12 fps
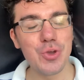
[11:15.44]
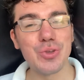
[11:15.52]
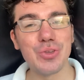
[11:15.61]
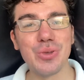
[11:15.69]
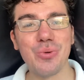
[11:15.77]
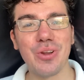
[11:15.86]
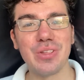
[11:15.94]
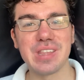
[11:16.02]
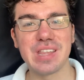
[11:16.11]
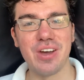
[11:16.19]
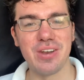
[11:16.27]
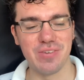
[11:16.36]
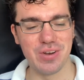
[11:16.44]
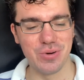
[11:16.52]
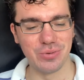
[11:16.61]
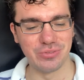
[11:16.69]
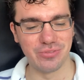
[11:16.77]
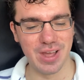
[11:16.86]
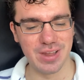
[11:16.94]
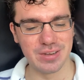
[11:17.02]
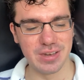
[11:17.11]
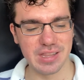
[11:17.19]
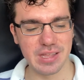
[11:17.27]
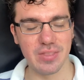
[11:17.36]
"You are the son of an old friend,"
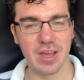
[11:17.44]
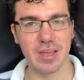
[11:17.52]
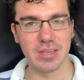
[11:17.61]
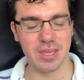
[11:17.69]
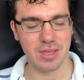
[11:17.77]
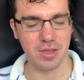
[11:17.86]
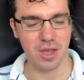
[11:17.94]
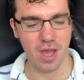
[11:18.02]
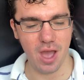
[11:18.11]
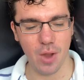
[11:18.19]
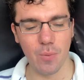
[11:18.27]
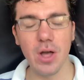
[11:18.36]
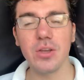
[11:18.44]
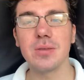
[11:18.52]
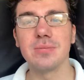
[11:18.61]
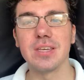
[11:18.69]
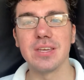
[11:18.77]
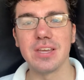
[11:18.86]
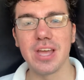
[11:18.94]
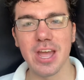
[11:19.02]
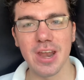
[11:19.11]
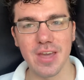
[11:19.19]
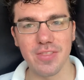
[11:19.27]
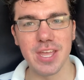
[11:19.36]
said the High King. "I welcome ye,
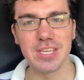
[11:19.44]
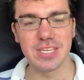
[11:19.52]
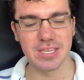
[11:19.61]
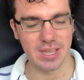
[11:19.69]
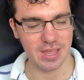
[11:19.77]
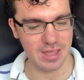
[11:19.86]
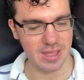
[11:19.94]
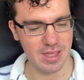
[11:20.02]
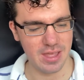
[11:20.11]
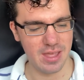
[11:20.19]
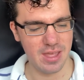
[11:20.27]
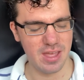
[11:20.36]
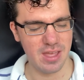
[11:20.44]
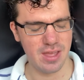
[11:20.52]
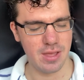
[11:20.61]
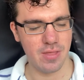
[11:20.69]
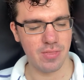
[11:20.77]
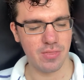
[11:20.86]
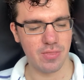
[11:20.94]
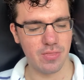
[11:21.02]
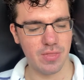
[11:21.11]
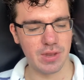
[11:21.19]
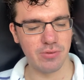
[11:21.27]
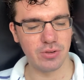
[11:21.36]
and I thank ye."
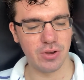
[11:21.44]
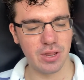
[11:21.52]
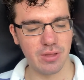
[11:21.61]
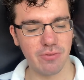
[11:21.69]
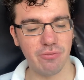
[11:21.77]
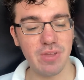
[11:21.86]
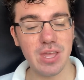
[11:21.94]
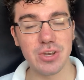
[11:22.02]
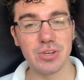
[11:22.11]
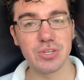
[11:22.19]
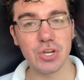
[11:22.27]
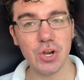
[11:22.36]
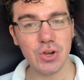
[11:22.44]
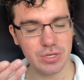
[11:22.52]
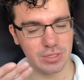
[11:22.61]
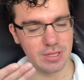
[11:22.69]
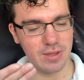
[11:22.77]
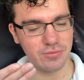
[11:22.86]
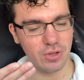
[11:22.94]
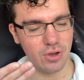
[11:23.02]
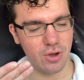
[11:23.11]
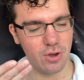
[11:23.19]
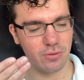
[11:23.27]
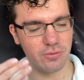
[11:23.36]
Then Finn turned and left the
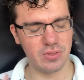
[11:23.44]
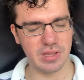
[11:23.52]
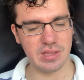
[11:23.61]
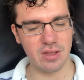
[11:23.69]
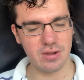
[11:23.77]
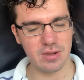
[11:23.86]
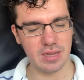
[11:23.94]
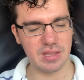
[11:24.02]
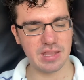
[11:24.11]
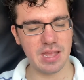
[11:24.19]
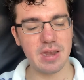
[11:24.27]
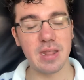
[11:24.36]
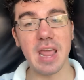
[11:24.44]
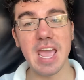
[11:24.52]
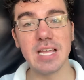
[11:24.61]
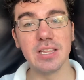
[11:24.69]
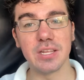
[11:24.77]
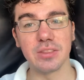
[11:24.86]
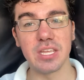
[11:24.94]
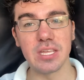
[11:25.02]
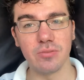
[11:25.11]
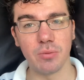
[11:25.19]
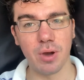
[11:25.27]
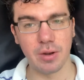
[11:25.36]
hall, for the sun had set and Aelin, the
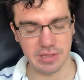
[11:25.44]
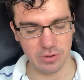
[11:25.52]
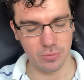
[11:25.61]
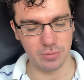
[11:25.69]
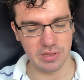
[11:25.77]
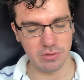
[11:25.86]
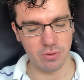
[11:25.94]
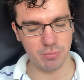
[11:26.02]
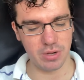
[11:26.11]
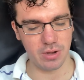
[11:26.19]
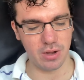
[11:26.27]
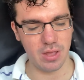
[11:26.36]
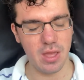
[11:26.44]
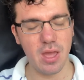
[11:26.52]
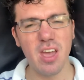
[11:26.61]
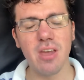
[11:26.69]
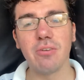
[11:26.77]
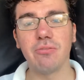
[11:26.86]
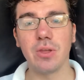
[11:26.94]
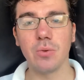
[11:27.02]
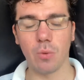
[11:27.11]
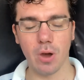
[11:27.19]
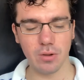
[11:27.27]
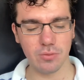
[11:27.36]
evil monster, would soon appear. Finn
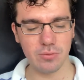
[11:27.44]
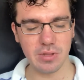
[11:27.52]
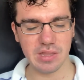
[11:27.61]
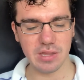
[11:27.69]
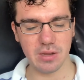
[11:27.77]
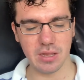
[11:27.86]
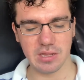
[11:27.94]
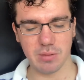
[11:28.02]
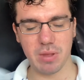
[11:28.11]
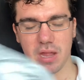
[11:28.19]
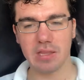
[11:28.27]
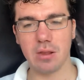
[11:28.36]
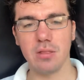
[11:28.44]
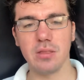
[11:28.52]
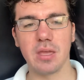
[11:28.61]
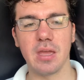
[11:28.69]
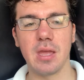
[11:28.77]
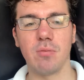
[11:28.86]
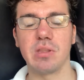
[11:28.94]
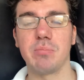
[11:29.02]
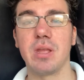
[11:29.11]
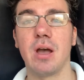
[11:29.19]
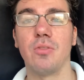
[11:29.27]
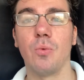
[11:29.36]
walked through the city as he passed out of the gate and was
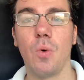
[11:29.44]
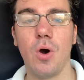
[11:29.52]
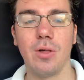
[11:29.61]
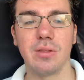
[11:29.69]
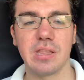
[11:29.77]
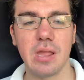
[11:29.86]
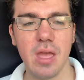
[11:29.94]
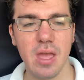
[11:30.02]
beyond the walls.